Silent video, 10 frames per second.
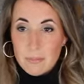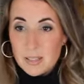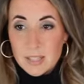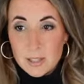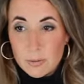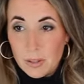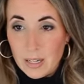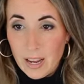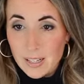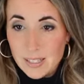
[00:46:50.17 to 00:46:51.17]
and sits really
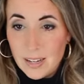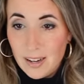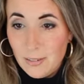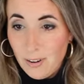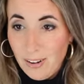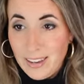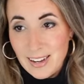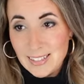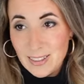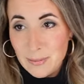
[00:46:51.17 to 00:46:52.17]
nice, uh, really
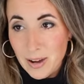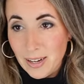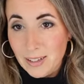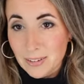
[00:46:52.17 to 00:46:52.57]
nice on the body.